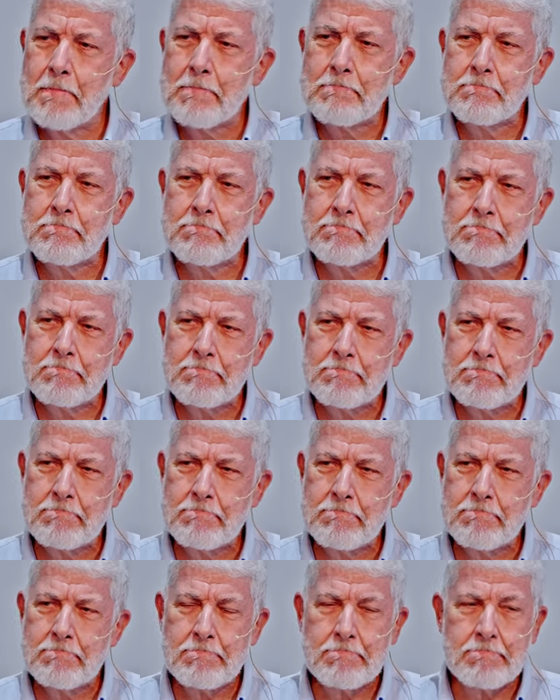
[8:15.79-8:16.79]

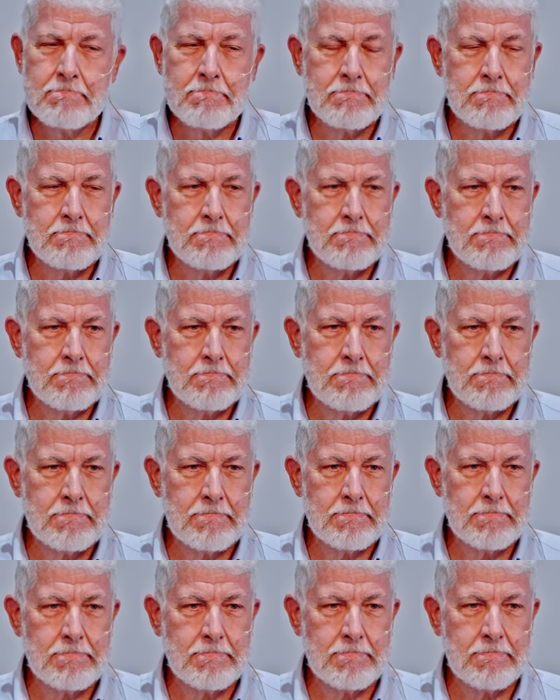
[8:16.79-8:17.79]

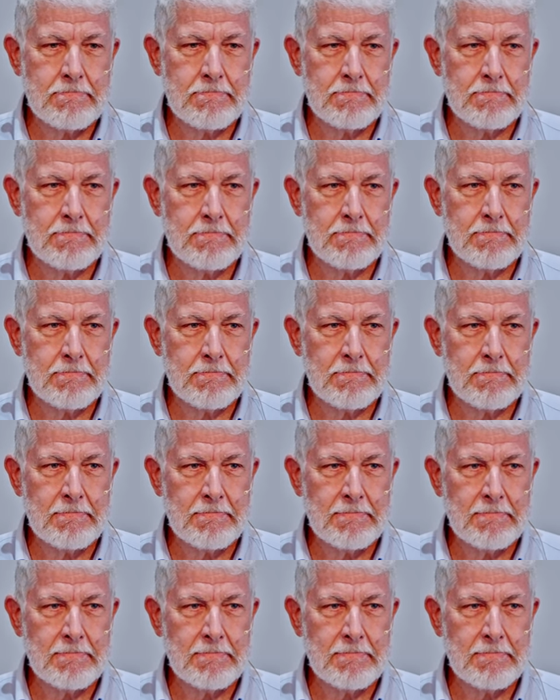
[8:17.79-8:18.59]
Nothing is said.